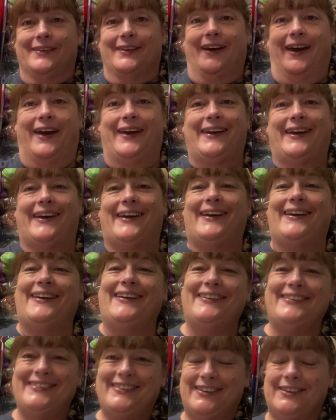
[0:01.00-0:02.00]
Hi
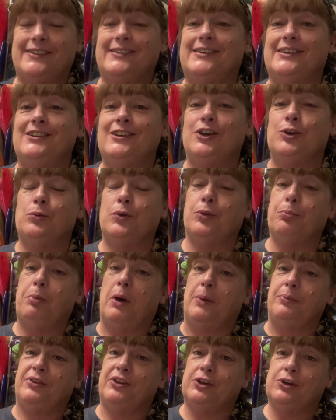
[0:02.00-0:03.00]
guys, it's Cindy with
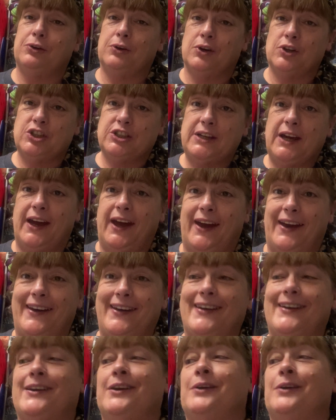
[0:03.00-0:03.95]
Pups and Crochet.